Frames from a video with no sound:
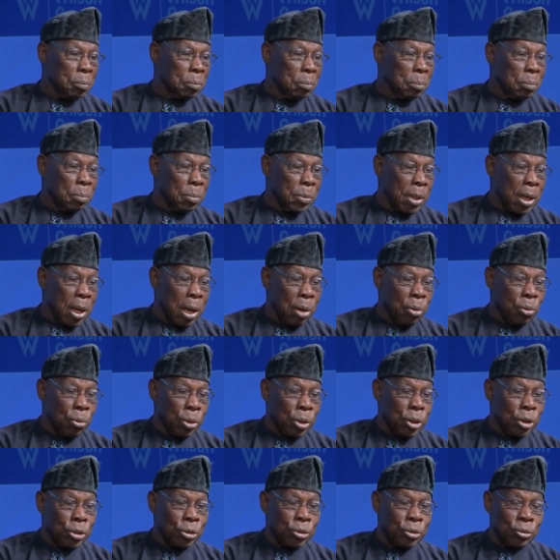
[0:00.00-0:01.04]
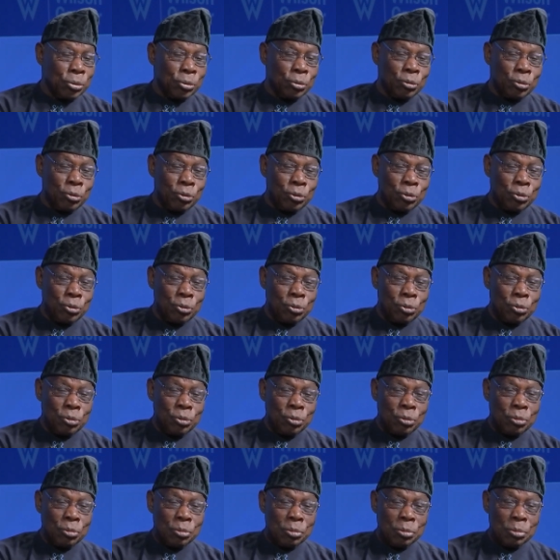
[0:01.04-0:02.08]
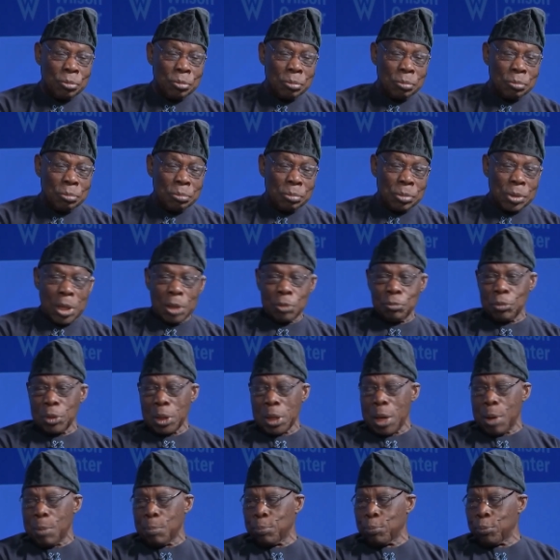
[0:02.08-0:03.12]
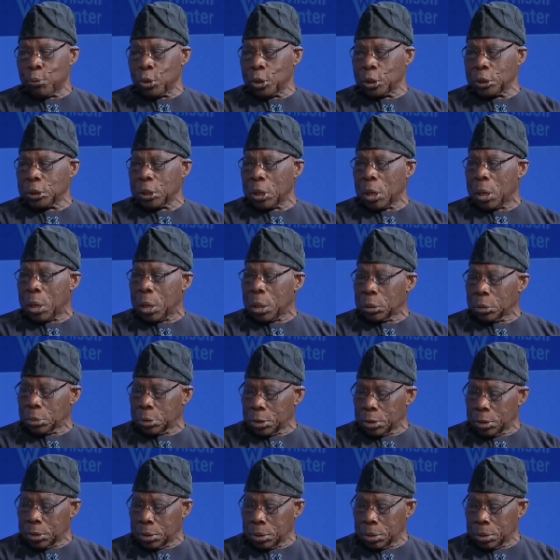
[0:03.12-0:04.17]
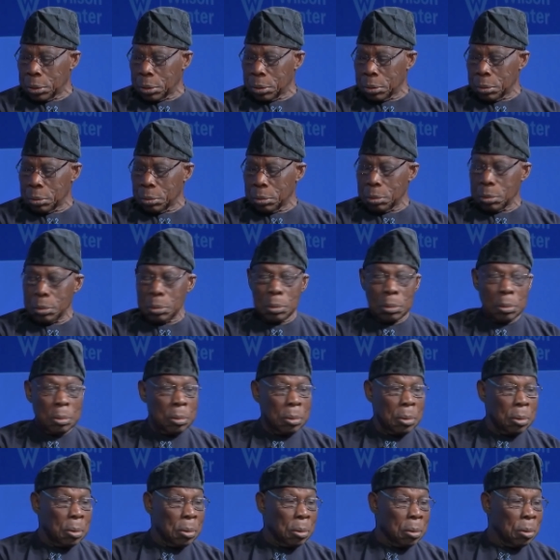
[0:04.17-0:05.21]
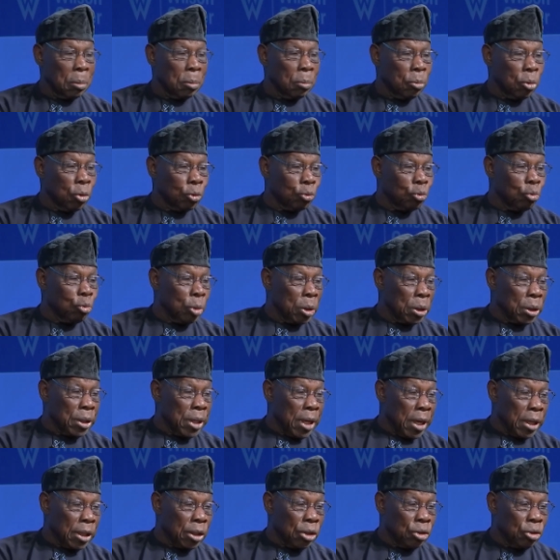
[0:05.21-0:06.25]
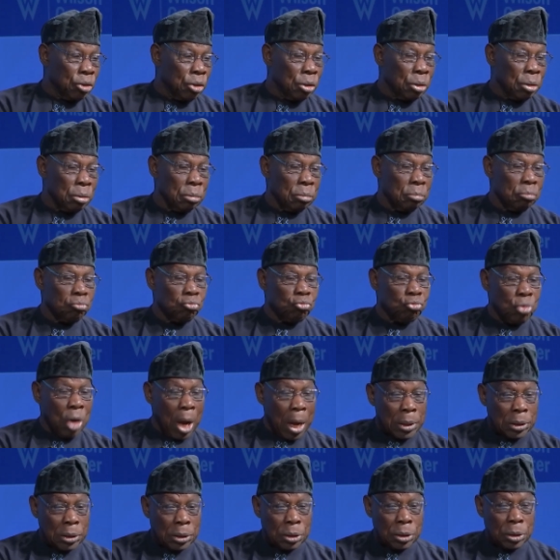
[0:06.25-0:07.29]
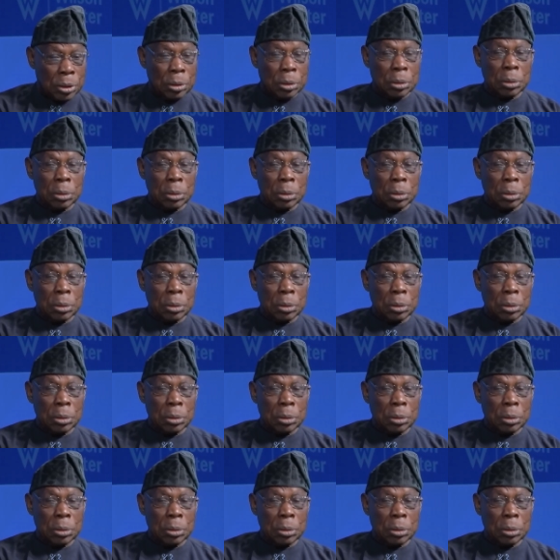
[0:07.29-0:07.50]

There are occasions that we can point out what we did right